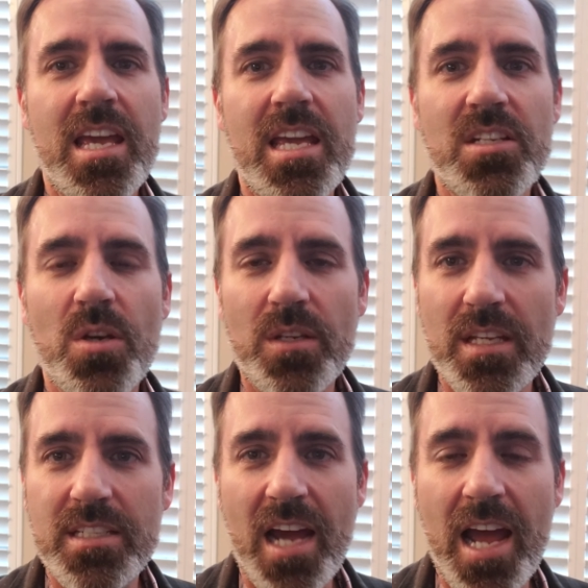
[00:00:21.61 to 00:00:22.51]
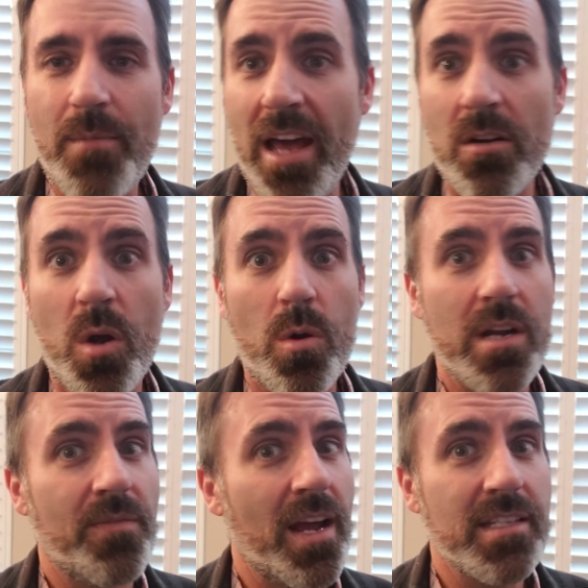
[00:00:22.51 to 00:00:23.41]
He took the time. I don't know where
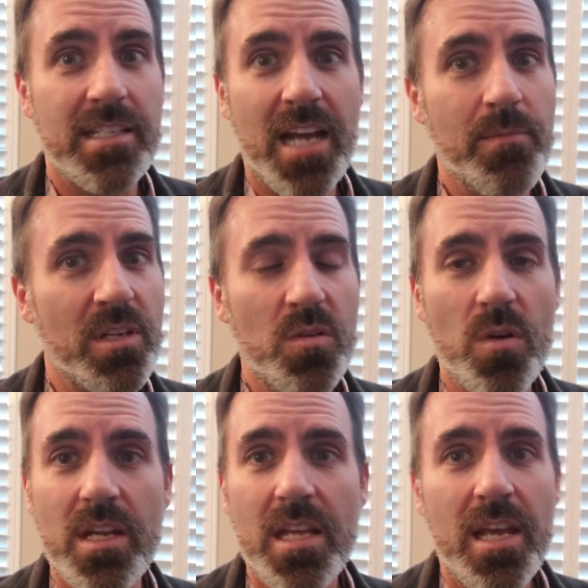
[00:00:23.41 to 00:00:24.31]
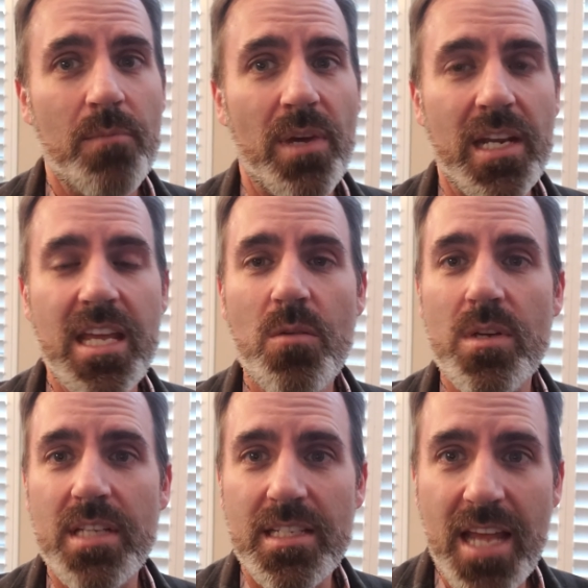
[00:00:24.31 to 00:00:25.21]
he finds the time to do it, but he
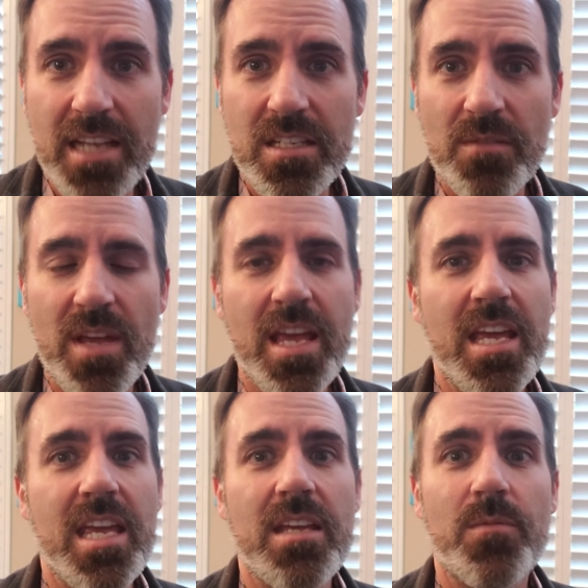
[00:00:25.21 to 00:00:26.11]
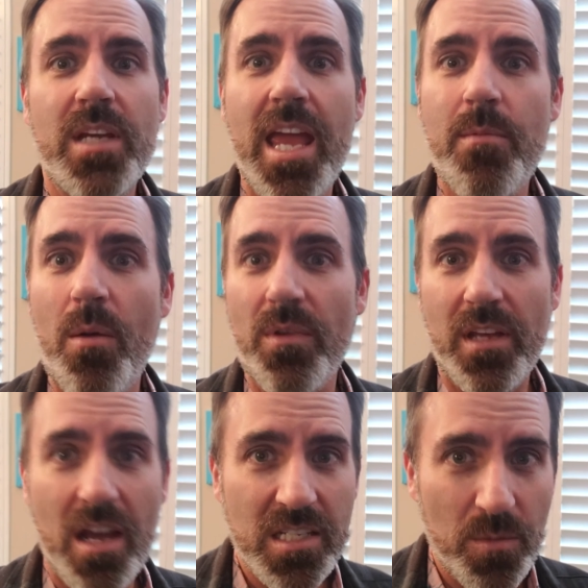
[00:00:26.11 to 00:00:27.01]
was attentive. He came up with
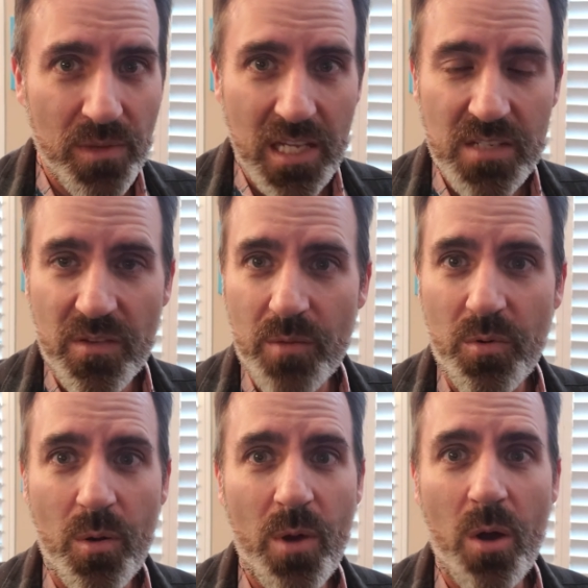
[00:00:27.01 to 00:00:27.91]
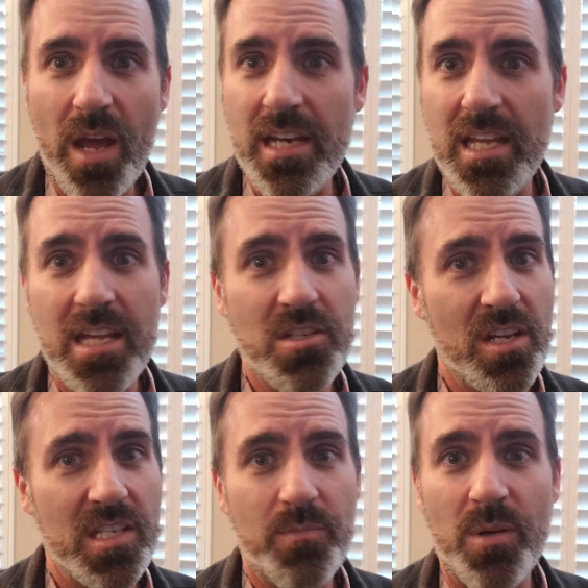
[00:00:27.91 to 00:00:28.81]
custom things for the promo and he
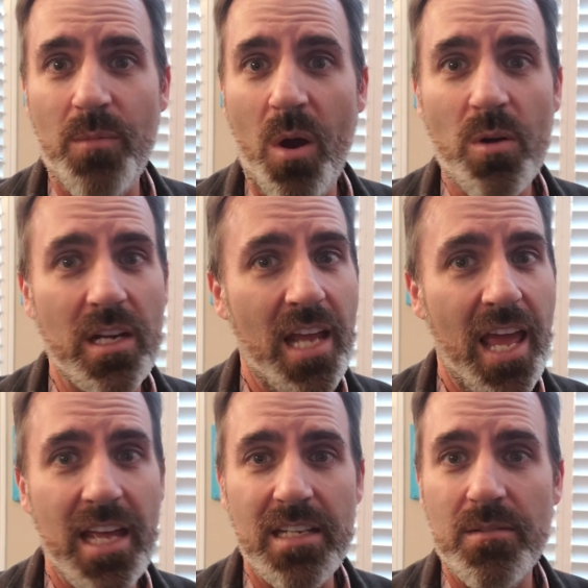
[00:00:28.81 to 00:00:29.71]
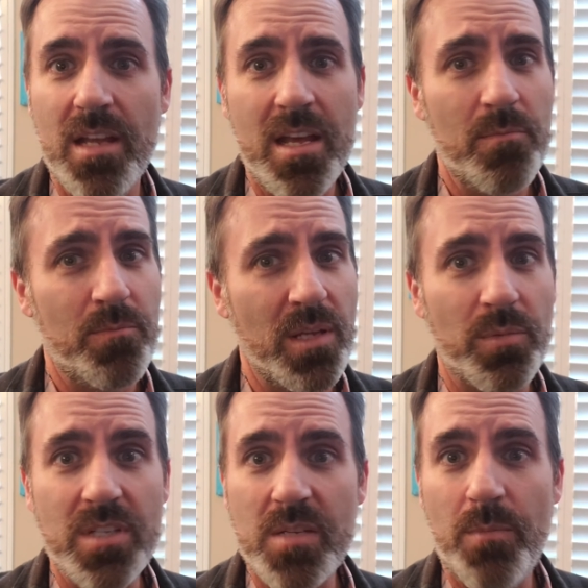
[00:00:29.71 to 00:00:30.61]
just promoted and
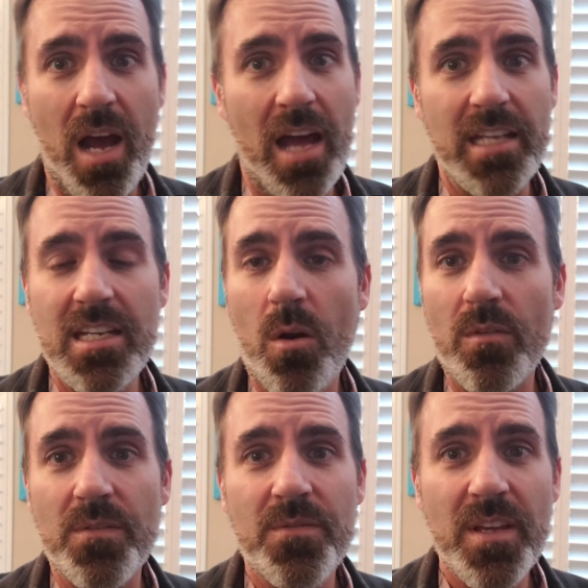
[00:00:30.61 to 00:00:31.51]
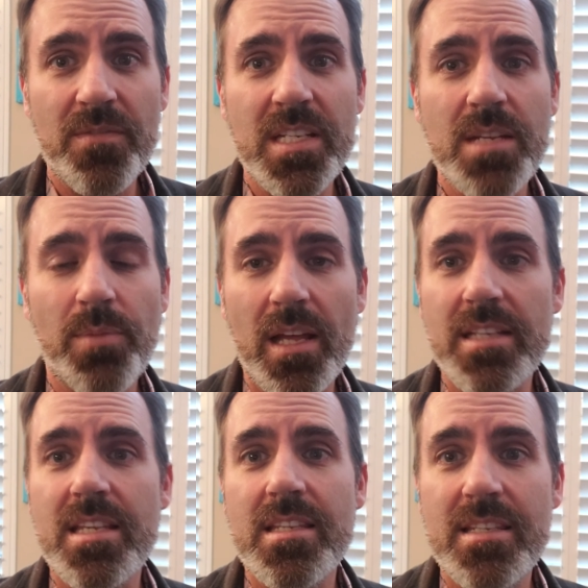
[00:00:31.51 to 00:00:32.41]
people just buy. He did over 50
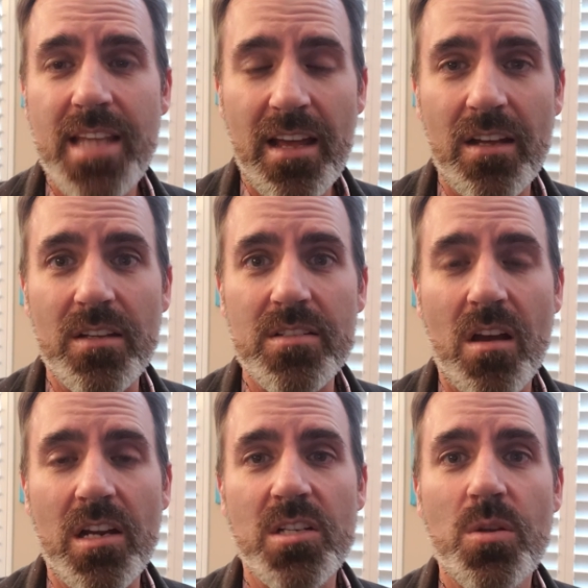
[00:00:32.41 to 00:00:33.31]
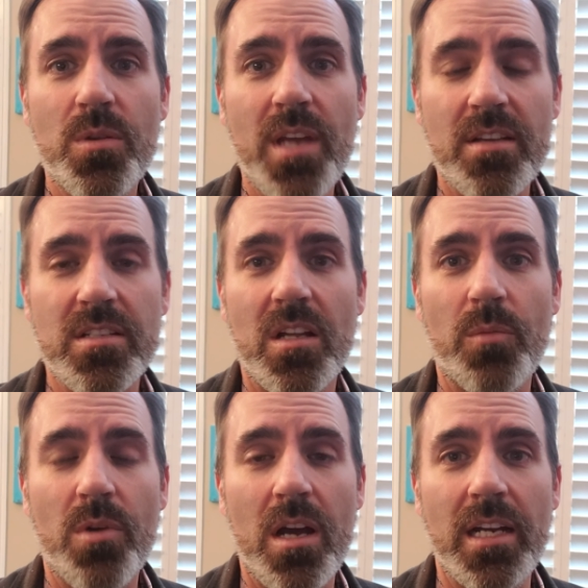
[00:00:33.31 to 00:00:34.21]
plus sales on a
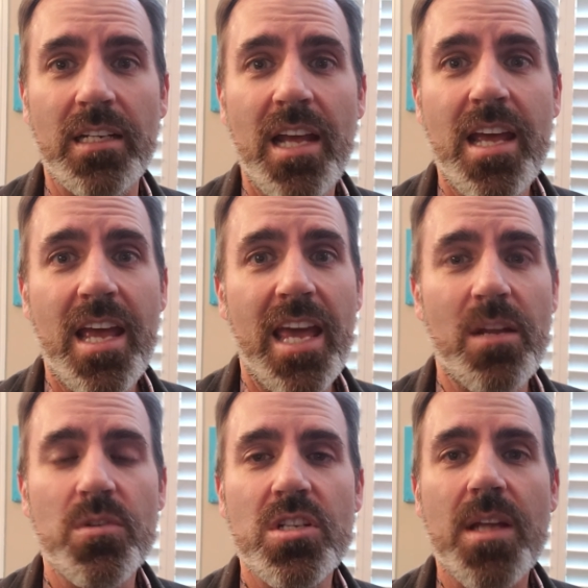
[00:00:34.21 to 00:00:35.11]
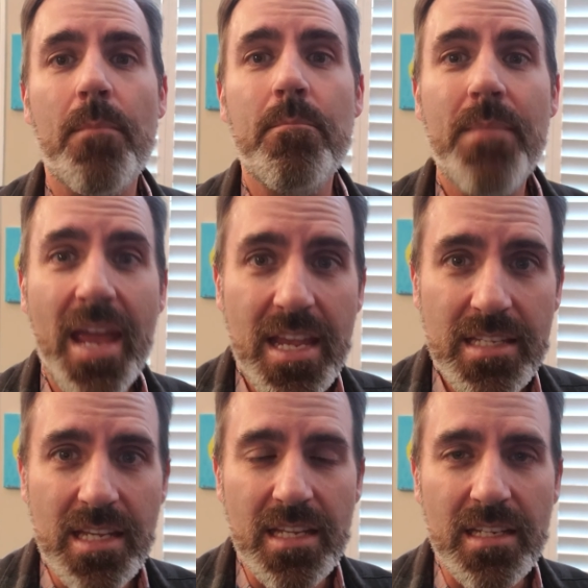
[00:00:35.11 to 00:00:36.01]
$2,000 product, and it was just
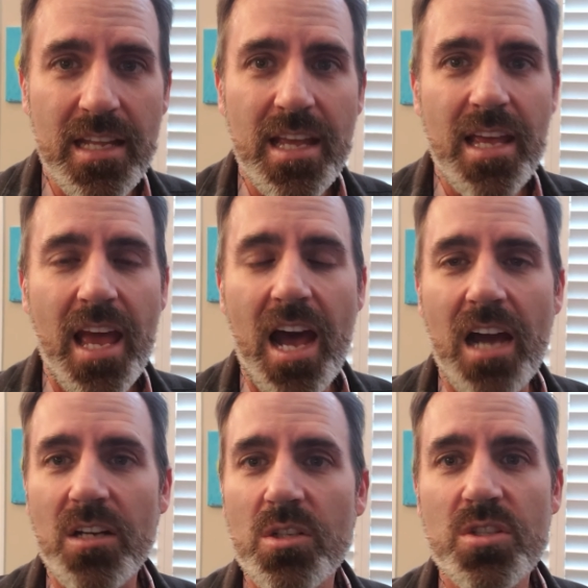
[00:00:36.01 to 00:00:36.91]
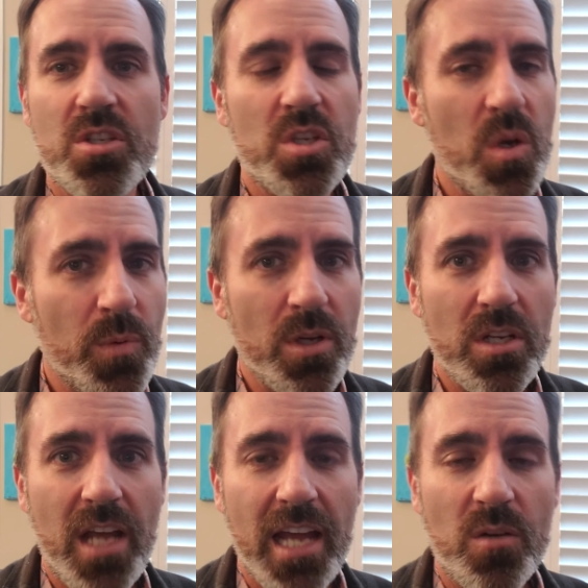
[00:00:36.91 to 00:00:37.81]
amazing. Uh, super
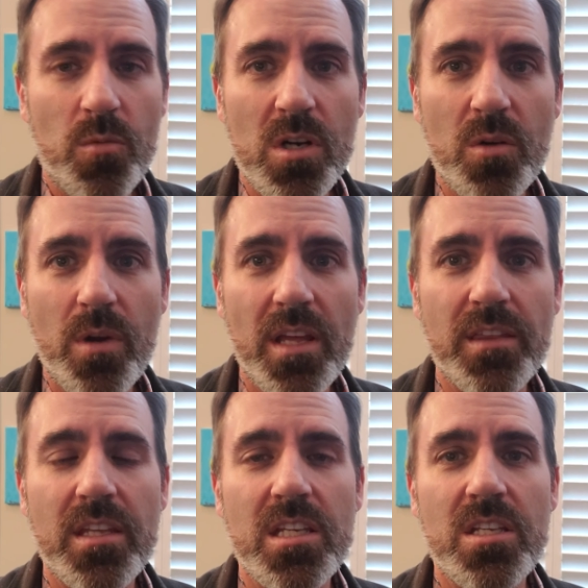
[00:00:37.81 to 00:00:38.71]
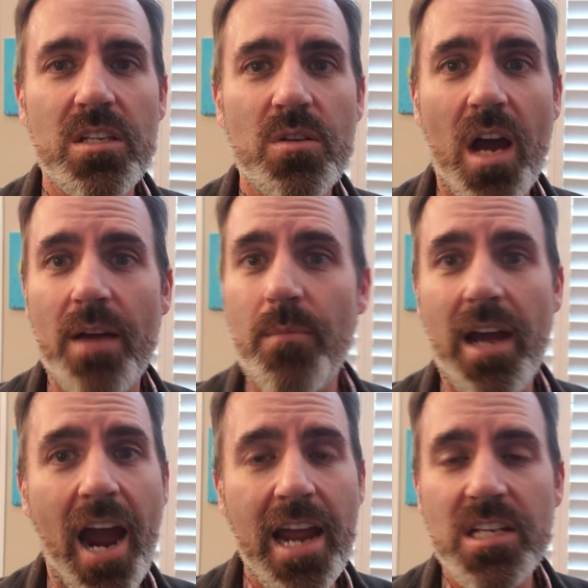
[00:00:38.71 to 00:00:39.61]
good guy to work with. You, uh, my
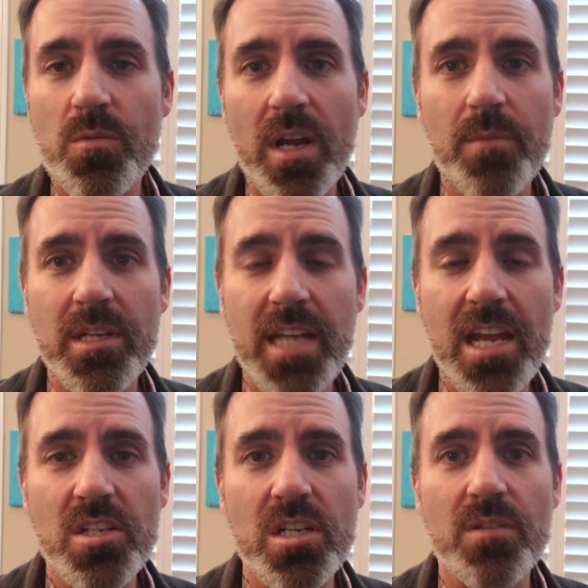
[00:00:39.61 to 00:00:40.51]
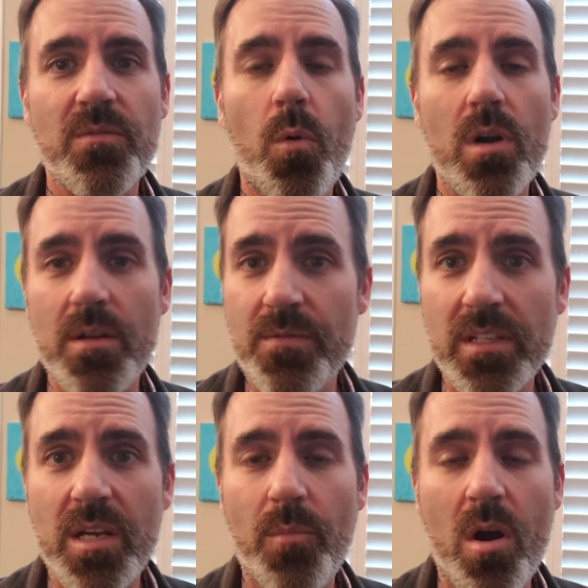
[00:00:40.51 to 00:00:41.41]
highest recommendation for an
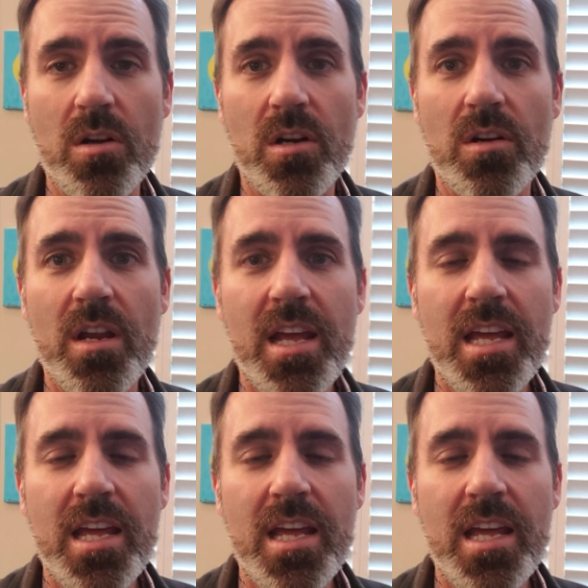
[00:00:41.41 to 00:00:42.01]
affiliate partner.